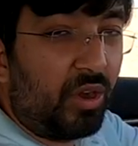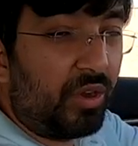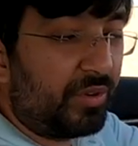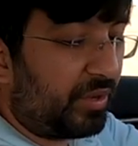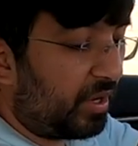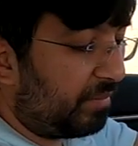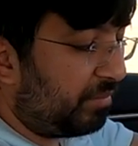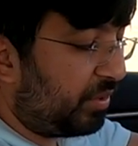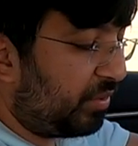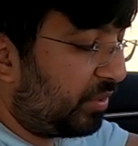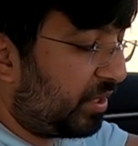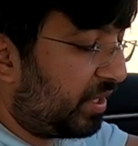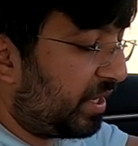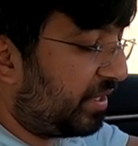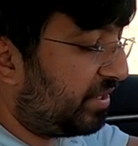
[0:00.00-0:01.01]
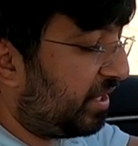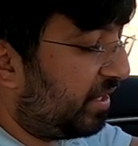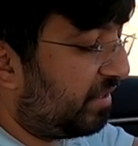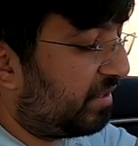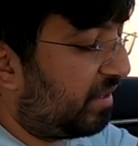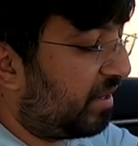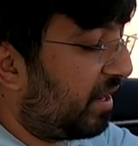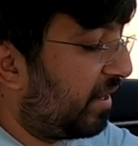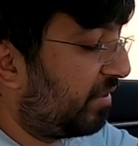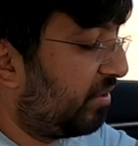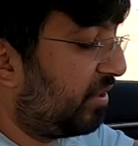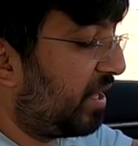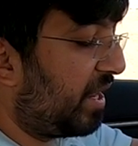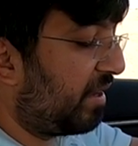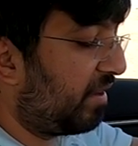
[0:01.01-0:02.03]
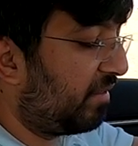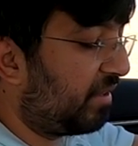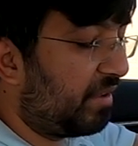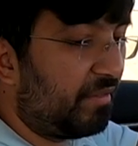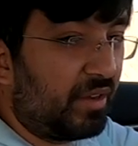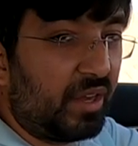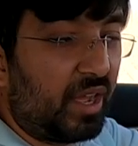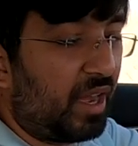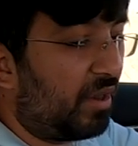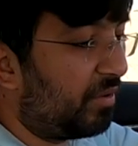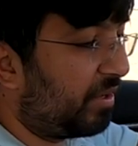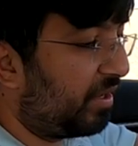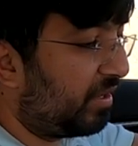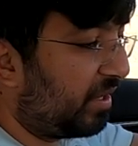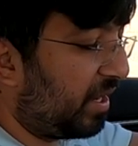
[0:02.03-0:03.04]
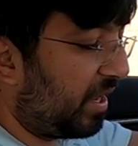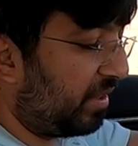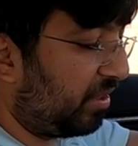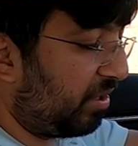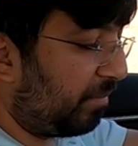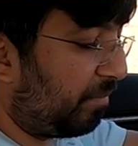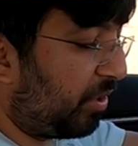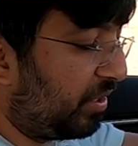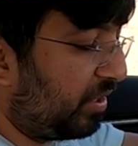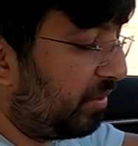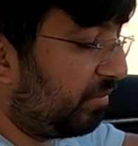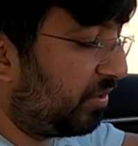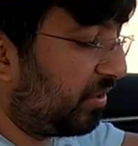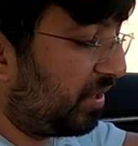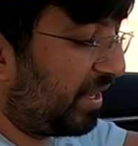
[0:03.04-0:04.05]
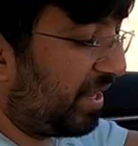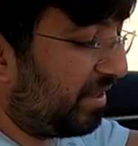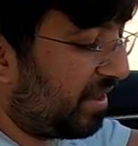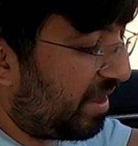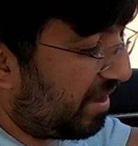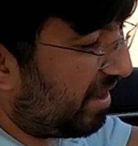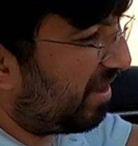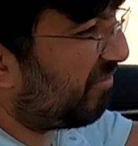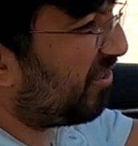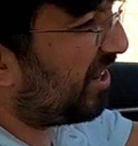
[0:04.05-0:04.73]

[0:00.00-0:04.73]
or you can mute it and change the track. So that is given out here at the bottom. So again, I